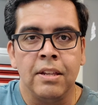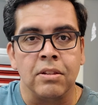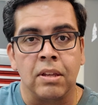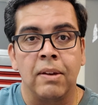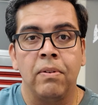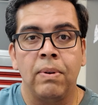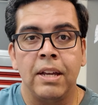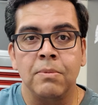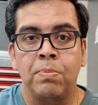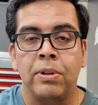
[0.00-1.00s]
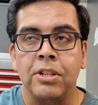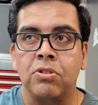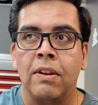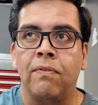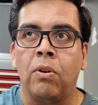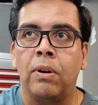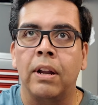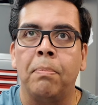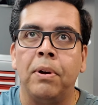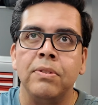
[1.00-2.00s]
So the giveaway is pretty
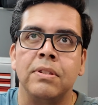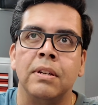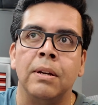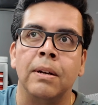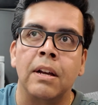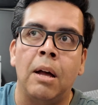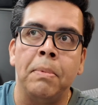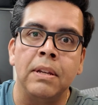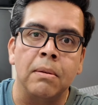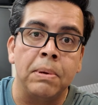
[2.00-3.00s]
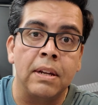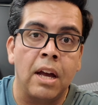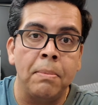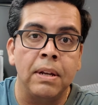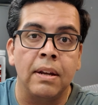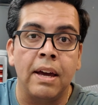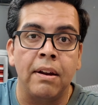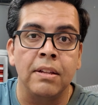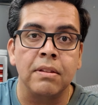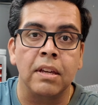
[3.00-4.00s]
straightforward. I'll post a pinned comment on how
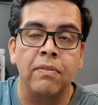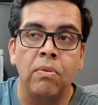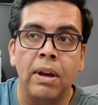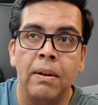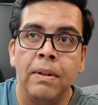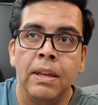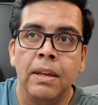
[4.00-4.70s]
to enter the giveaway.